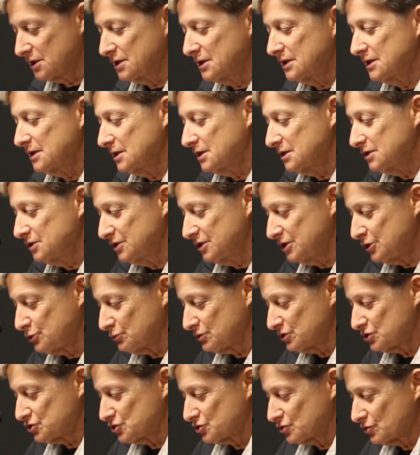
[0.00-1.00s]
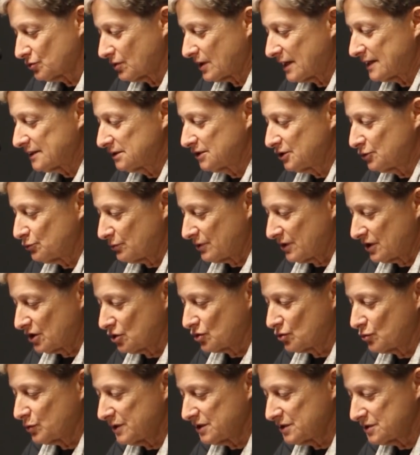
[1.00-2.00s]
literature and literary
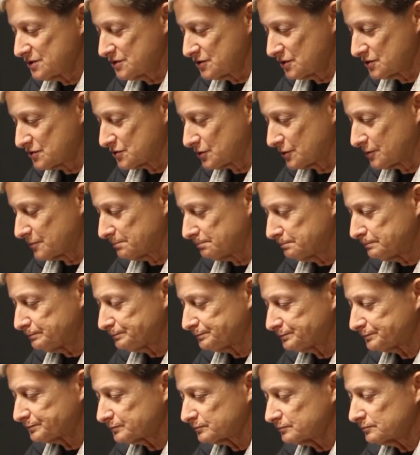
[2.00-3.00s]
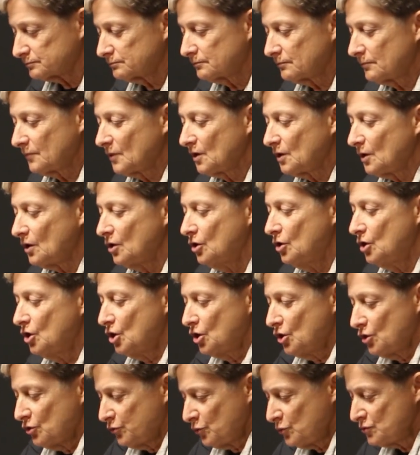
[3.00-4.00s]
criticism.
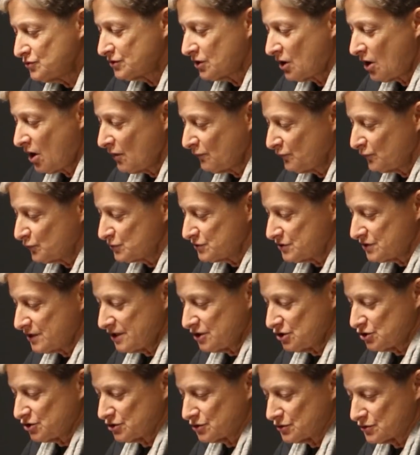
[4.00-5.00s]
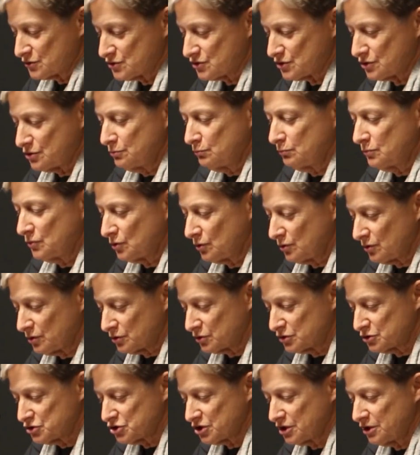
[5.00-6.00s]
Those conversations
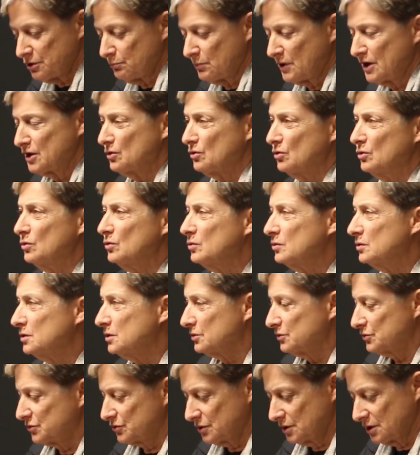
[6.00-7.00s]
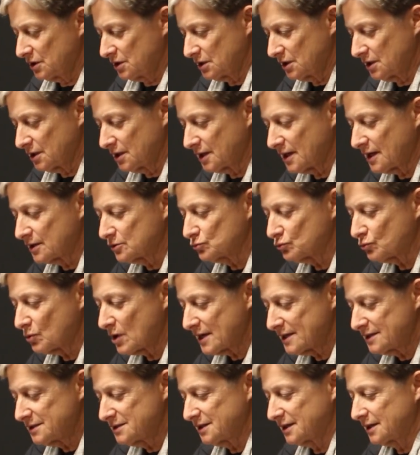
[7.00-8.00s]
emerge in my own thinking and
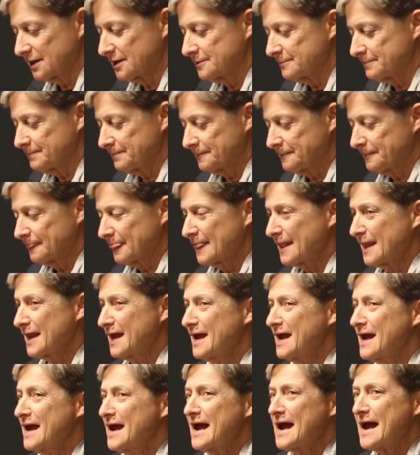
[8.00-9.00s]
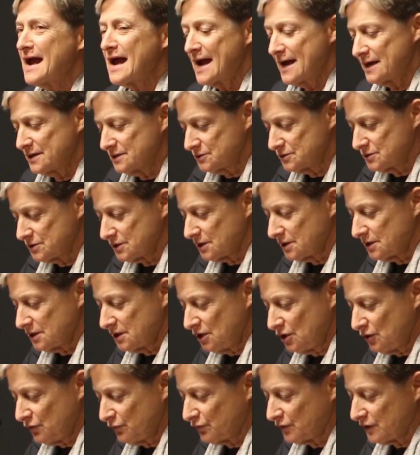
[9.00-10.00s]
writing, and
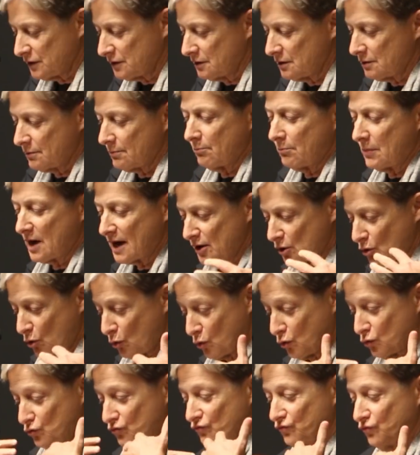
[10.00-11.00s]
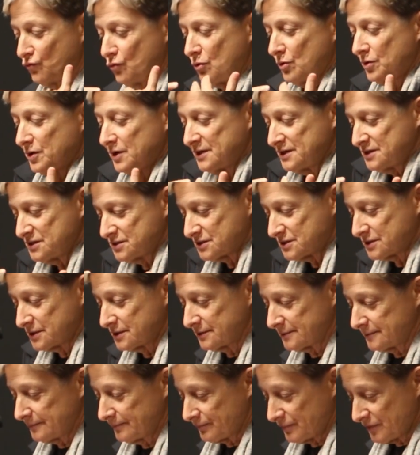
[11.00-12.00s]
even my own voice,
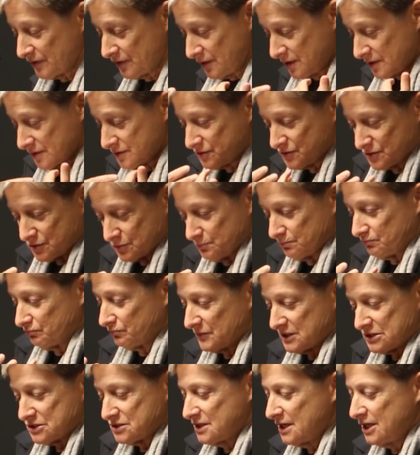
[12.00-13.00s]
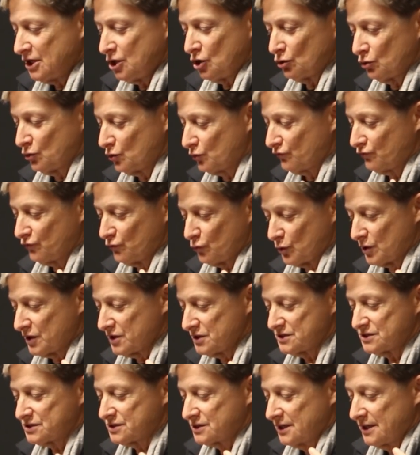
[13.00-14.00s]
this singular
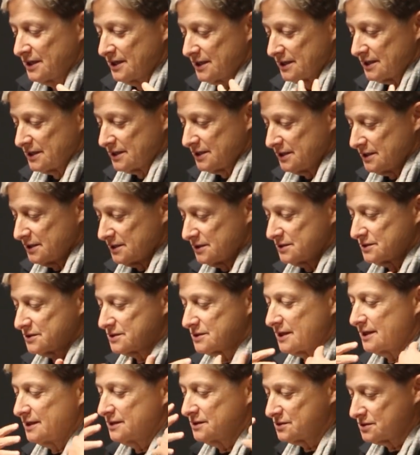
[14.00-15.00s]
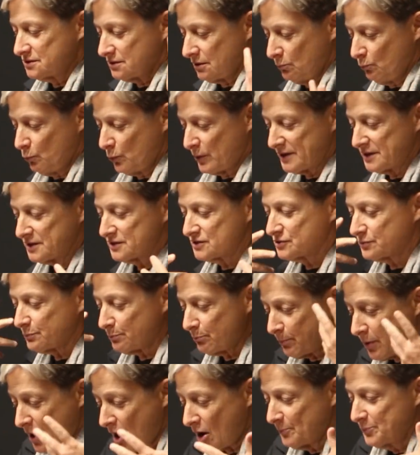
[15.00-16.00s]
voice, is in some ways
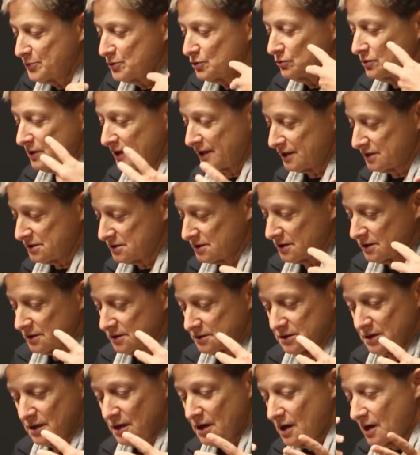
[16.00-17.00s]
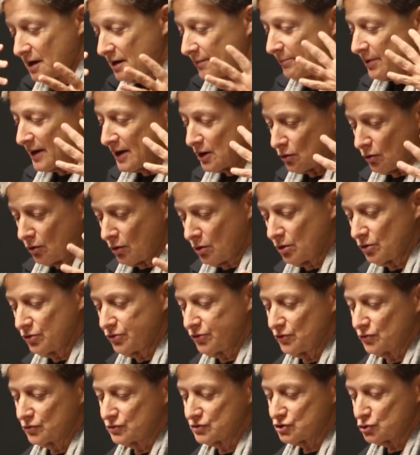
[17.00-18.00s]
populated by all
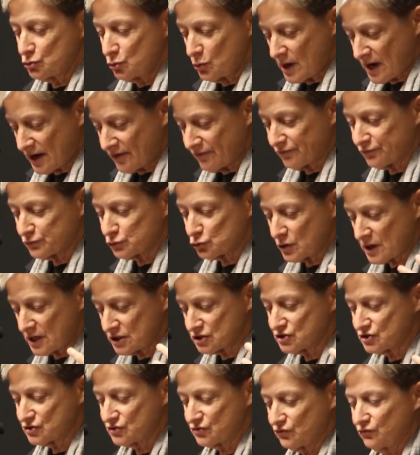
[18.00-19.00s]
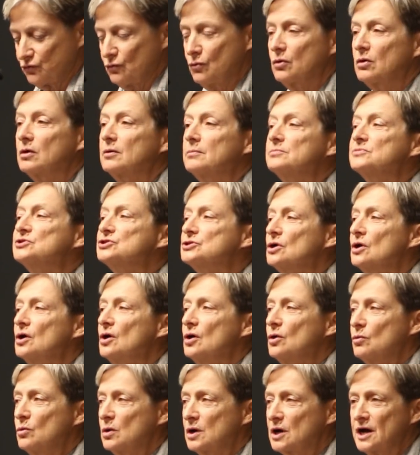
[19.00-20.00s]
those who have transformed
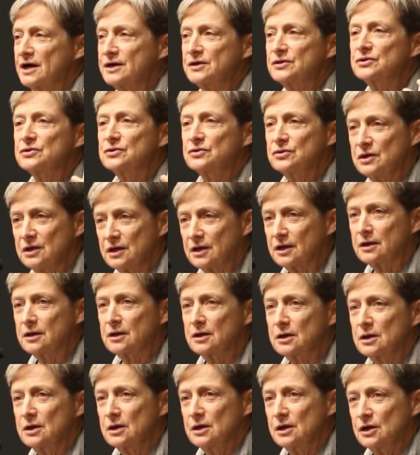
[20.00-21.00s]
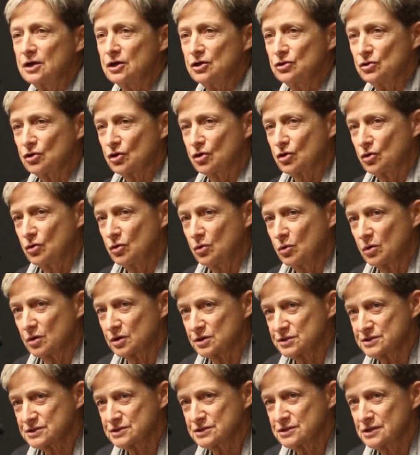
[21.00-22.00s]
what I think in the
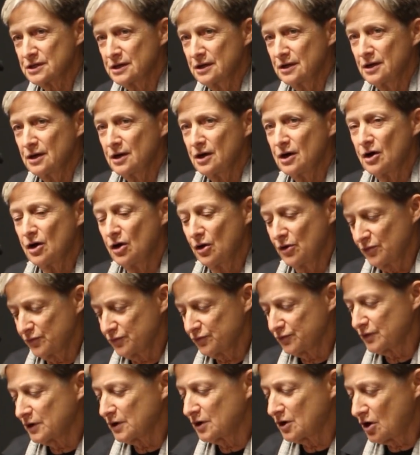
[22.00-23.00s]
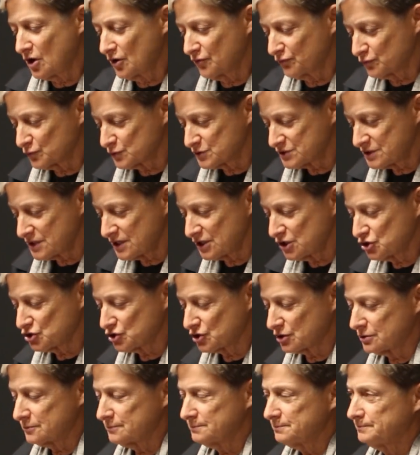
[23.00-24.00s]
course of conversation.